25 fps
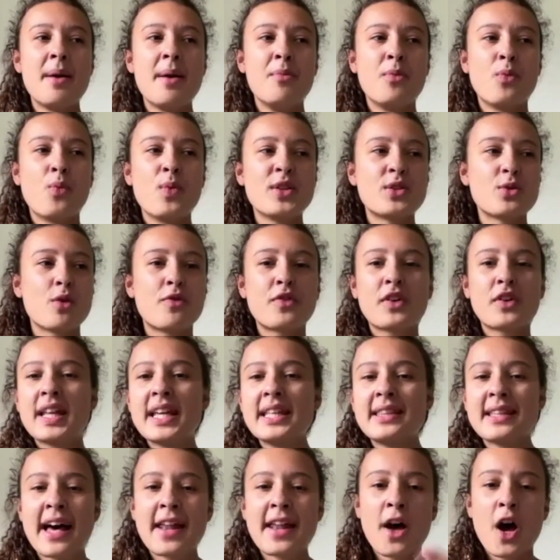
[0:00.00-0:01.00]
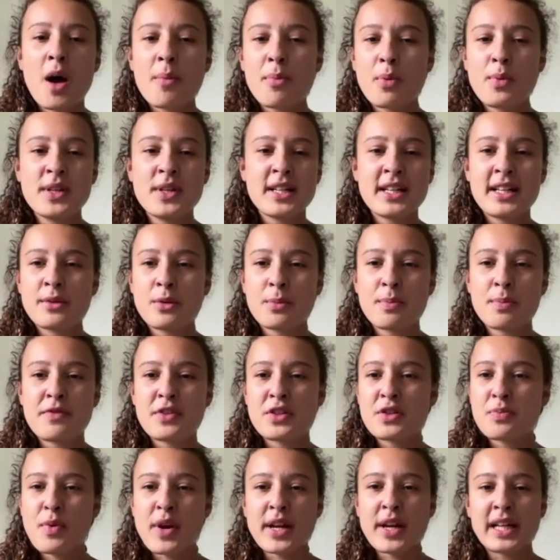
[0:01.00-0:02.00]
we sort of cleaned that up. We did a little bit of
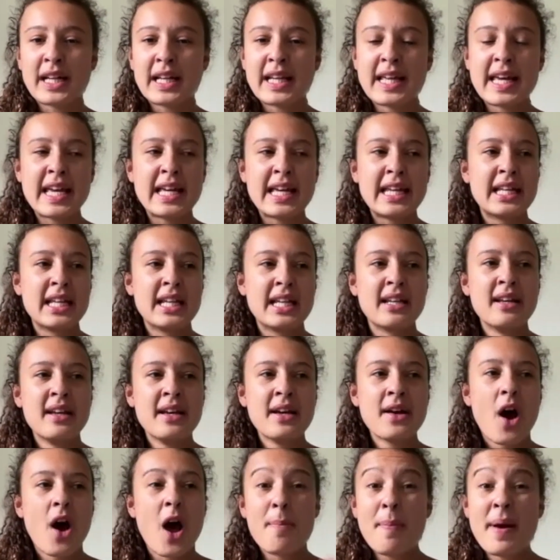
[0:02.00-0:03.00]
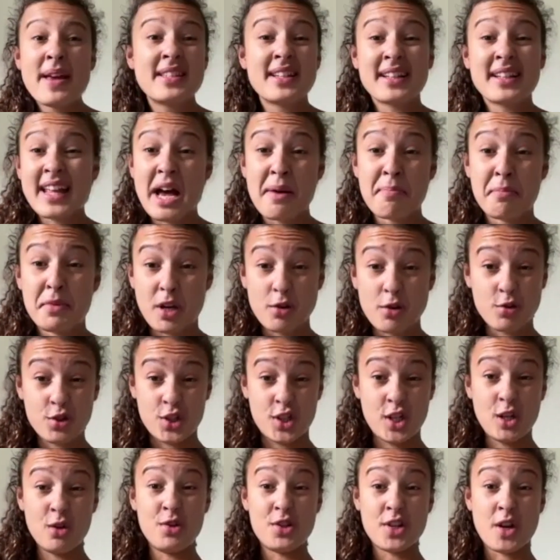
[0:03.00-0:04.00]
a spring clean, and I basically had my own
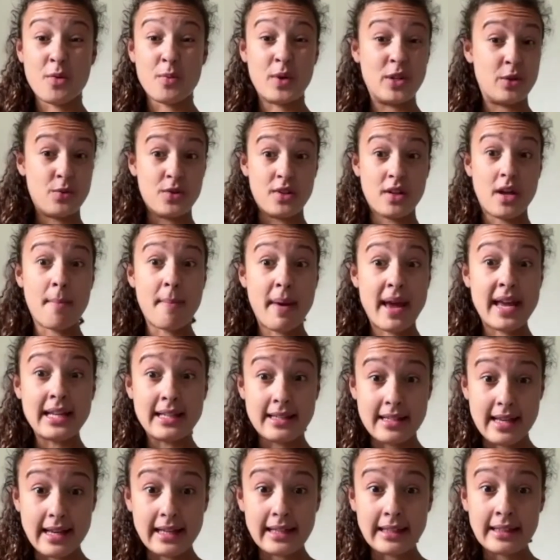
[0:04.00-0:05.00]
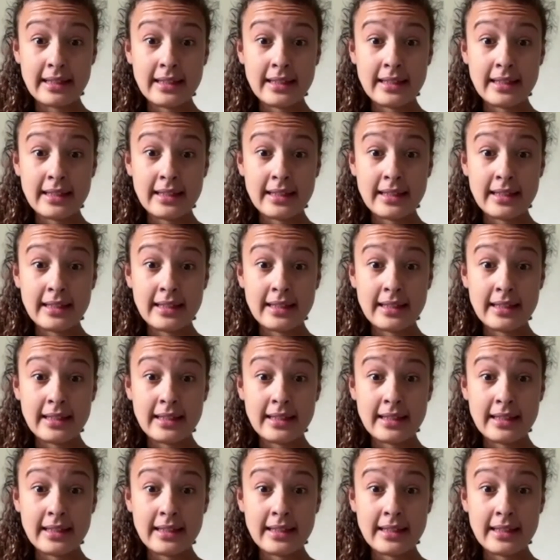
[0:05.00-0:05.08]
studio, which was amazing.